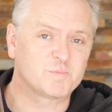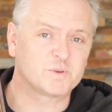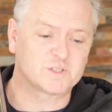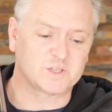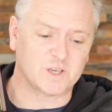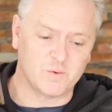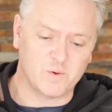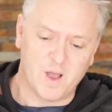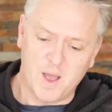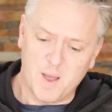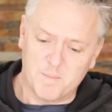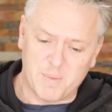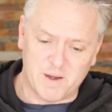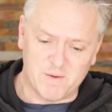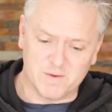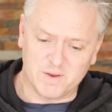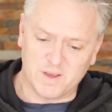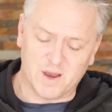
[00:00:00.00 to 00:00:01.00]
So
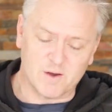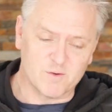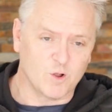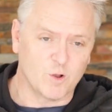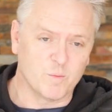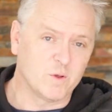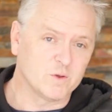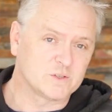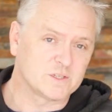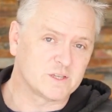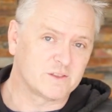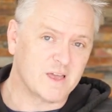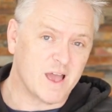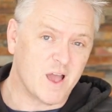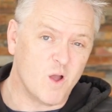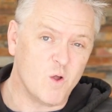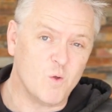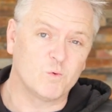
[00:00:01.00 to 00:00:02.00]
Behringer are almost
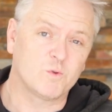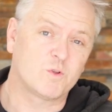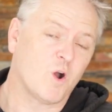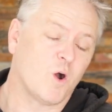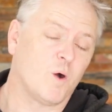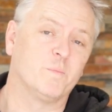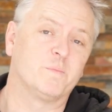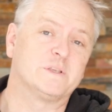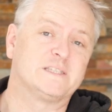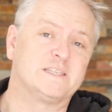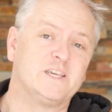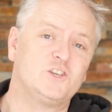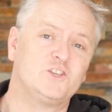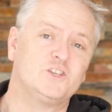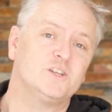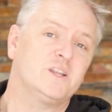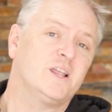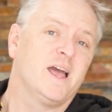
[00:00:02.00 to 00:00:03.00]
their own
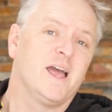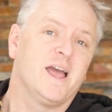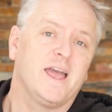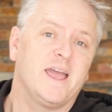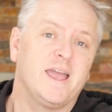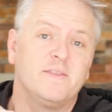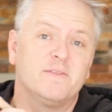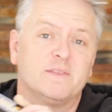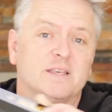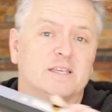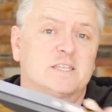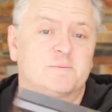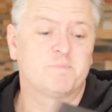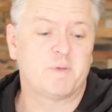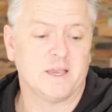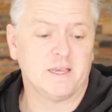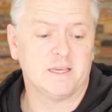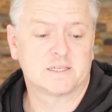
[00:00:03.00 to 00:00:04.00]
competition in this
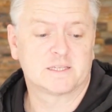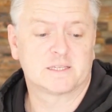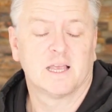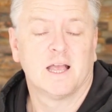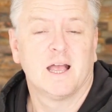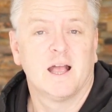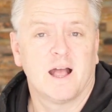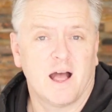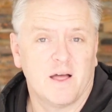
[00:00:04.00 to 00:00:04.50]
space,